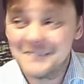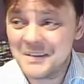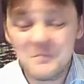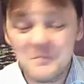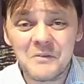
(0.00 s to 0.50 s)

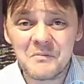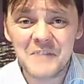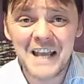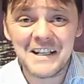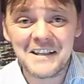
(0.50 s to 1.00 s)
One of
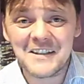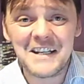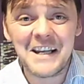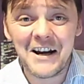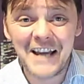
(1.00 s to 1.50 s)
them's head of the
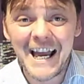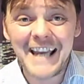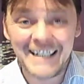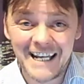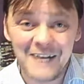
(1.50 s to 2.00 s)

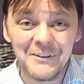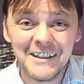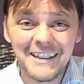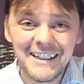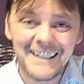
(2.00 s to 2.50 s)
CIA now.
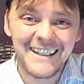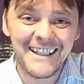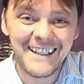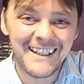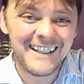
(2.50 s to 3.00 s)

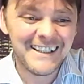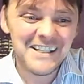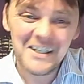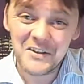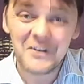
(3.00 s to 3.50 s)

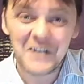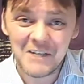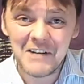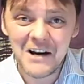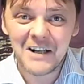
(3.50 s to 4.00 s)
John
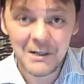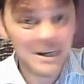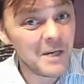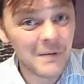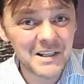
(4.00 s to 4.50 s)
Kiriakou,
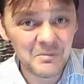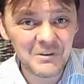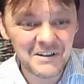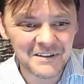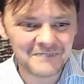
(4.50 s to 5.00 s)
he went to
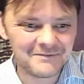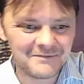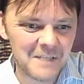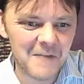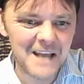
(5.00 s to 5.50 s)
prison.
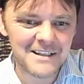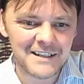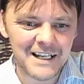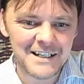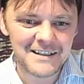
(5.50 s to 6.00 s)
Amazing
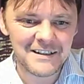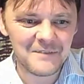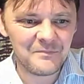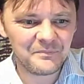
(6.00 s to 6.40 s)
that, isn't it?